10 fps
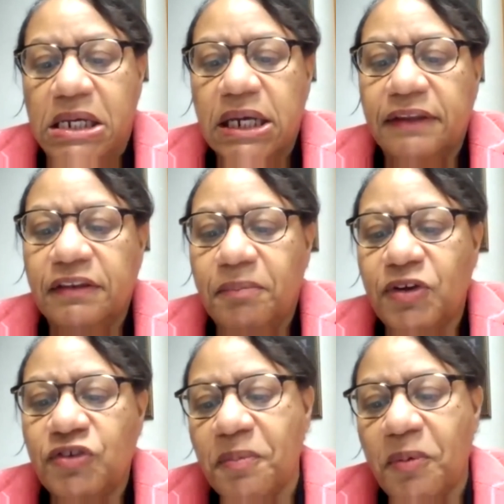and the
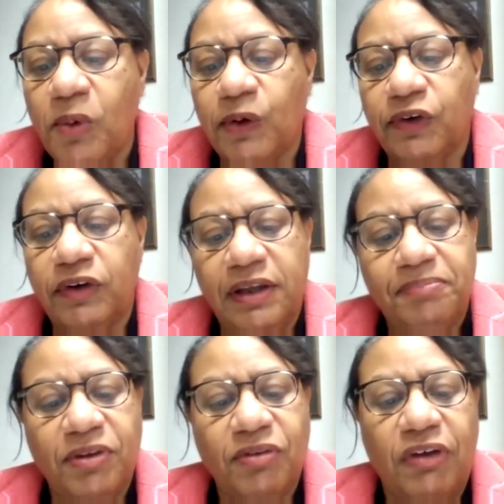bishop ordered it
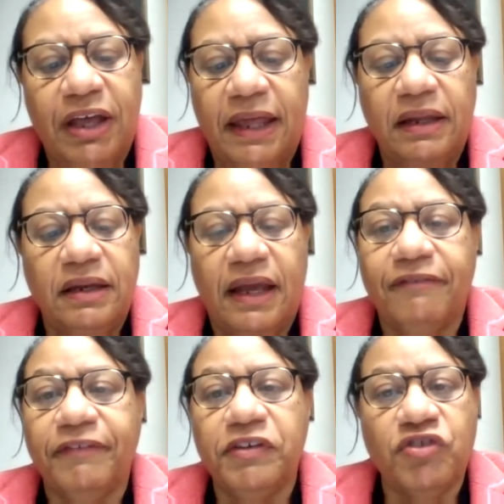be read in
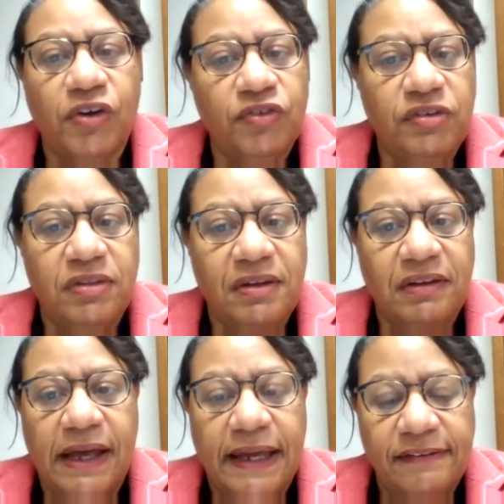every church in the
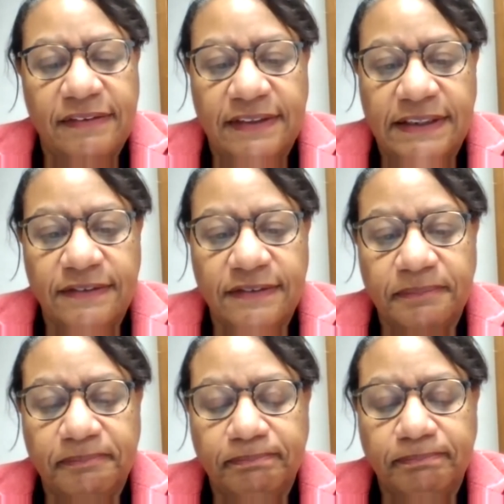diocese.
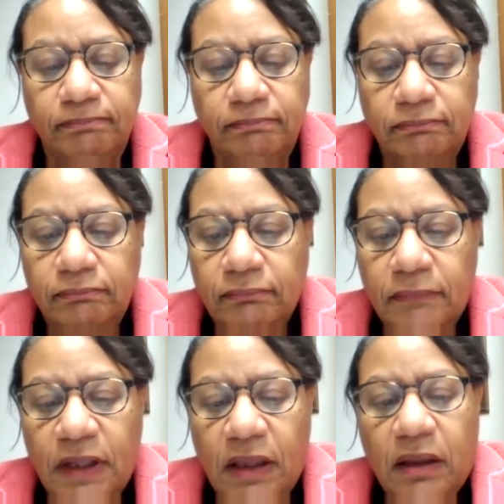
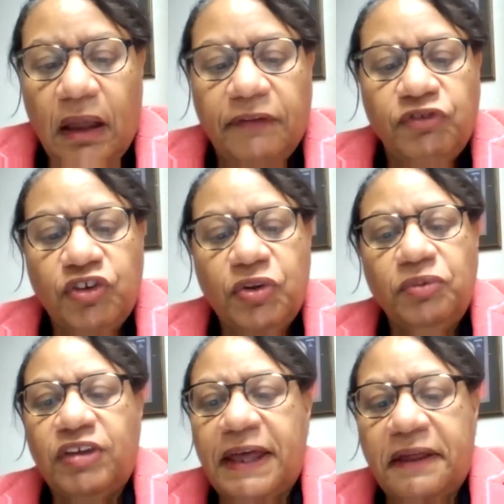On June
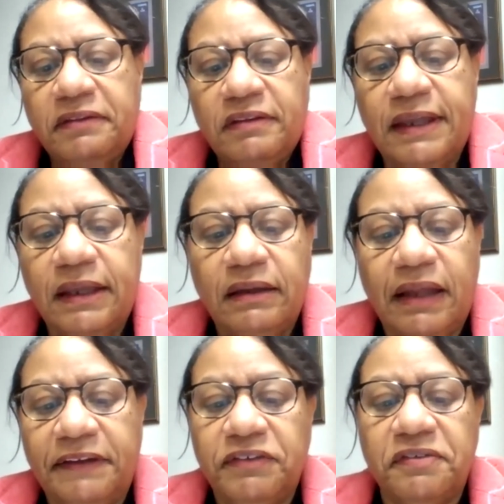10th,
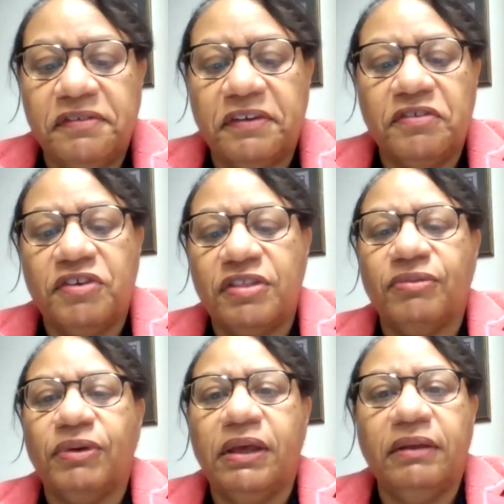
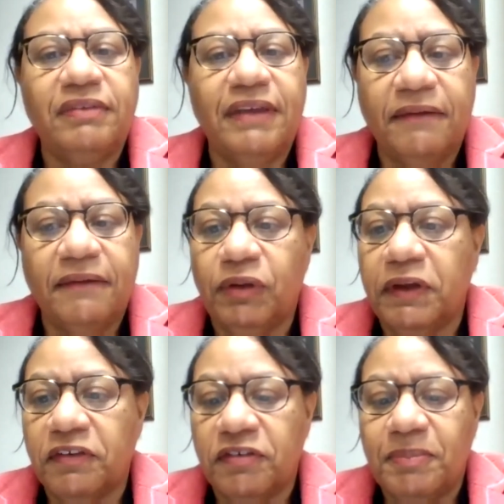1963, Danville
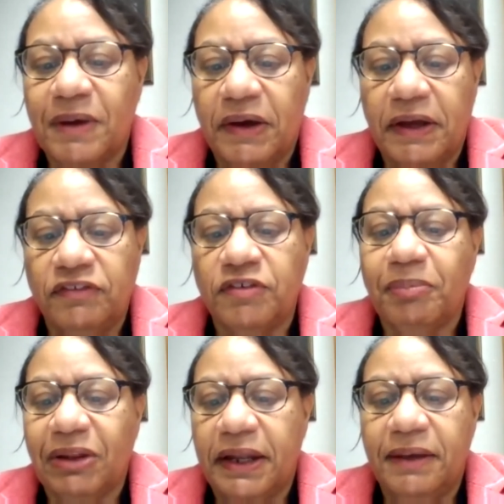experienced
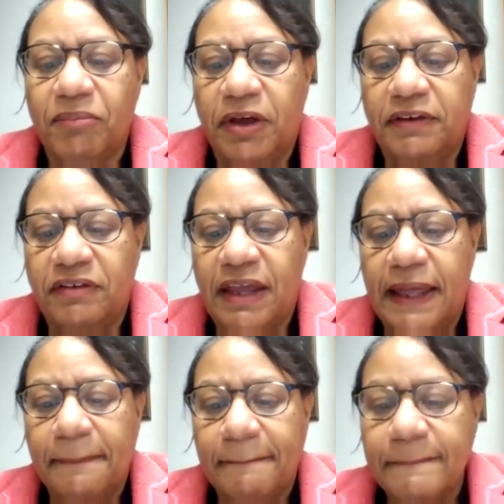Bloody Monday.